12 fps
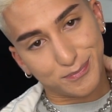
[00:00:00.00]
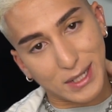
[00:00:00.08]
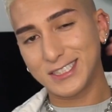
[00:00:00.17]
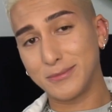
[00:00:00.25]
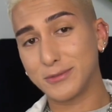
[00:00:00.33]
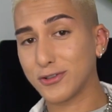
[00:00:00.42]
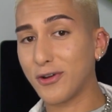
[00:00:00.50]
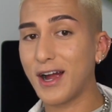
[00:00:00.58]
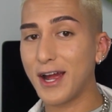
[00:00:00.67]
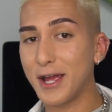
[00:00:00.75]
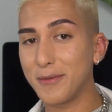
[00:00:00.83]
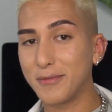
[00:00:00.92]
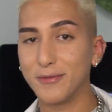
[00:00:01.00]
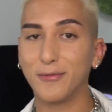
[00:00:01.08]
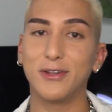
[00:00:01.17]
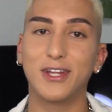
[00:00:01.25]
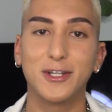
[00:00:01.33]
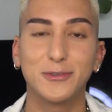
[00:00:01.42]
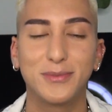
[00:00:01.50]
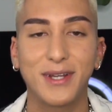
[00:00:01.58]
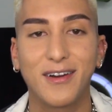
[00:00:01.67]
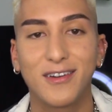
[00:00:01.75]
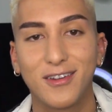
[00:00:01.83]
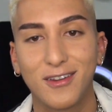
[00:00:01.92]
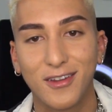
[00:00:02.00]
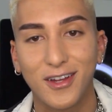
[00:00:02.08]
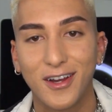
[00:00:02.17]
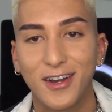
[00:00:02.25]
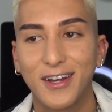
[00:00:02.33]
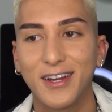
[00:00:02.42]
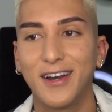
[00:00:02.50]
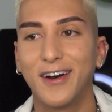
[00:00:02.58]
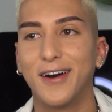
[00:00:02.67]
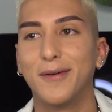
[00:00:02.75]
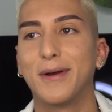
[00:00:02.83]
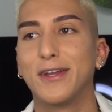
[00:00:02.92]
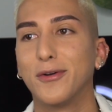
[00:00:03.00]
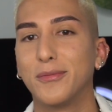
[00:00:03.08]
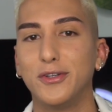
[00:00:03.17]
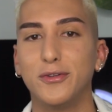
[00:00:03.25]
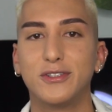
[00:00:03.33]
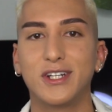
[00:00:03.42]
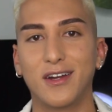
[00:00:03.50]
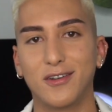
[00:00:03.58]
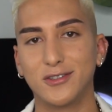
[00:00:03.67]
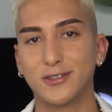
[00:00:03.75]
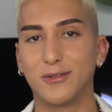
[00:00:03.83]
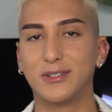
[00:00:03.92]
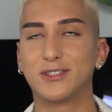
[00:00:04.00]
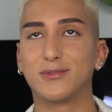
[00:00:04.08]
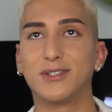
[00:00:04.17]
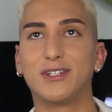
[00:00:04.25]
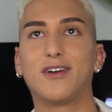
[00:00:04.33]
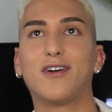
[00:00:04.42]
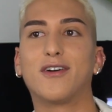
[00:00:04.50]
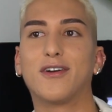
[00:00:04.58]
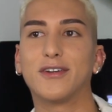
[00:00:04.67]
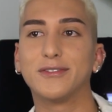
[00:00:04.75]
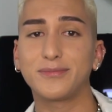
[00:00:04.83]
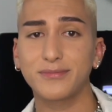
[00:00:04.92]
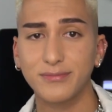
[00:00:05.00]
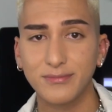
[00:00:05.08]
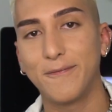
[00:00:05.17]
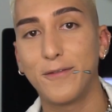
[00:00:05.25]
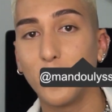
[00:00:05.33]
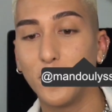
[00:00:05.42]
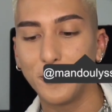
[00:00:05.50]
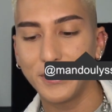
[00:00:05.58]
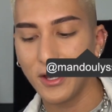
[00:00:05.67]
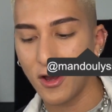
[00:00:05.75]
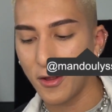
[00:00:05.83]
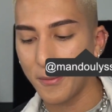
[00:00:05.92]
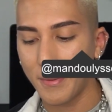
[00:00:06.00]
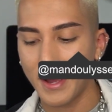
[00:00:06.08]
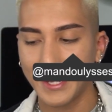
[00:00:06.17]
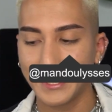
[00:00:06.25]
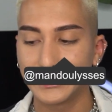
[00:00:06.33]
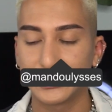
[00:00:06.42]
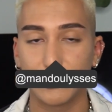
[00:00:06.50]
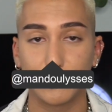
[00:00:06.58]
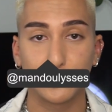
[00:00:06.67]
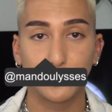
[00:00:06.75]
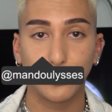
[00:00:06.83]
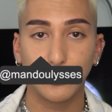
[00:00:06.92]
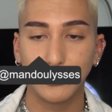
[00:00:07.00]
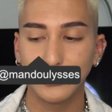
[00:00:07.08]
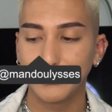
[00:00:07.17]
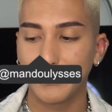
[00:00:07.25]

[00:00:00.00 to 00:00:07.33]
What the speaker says: Subscribe, it really helps me out a lot. I know I'm a new channel, so it's really hard. Follow me on my socials.